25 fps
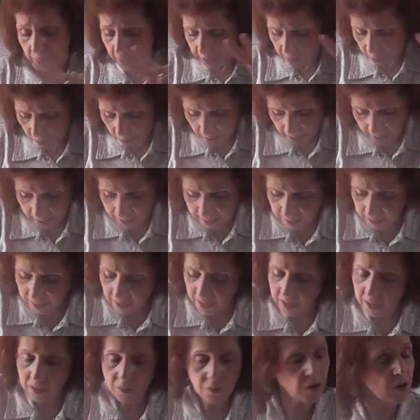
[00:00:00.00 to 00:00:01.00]
By the way, I
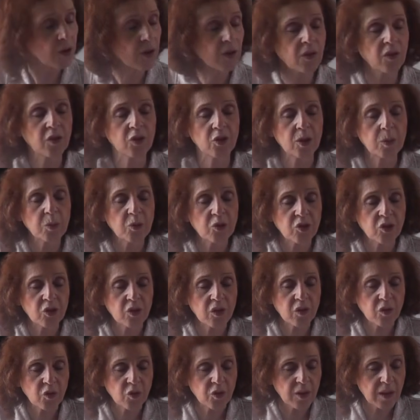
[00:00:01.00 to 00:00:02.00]
didn't give you the
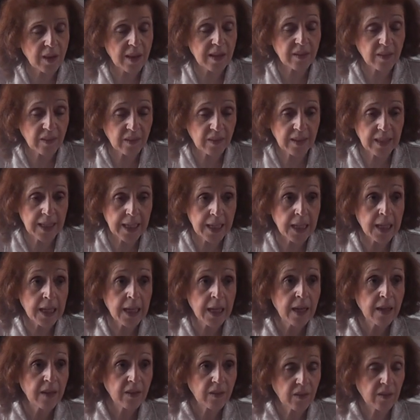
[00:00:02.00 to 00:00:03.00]
scriptures for the sea
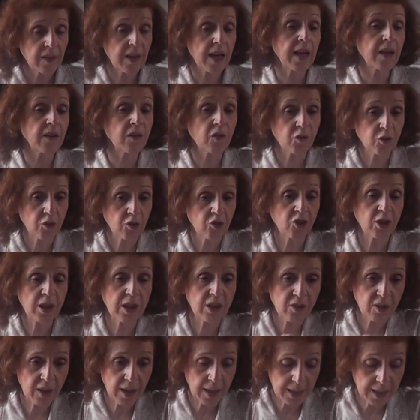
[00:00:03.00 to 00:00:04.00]
stands for
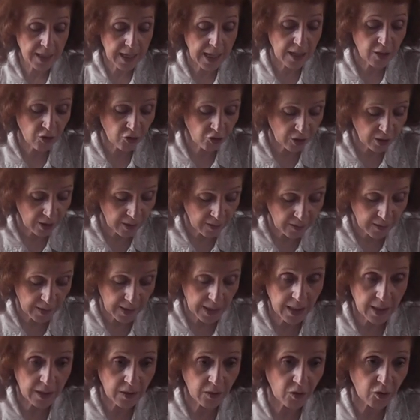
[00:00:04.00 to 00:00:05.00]
Gentile nations
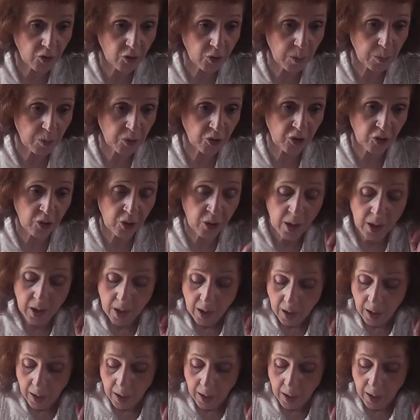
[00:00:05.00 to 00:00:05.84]
in scripture.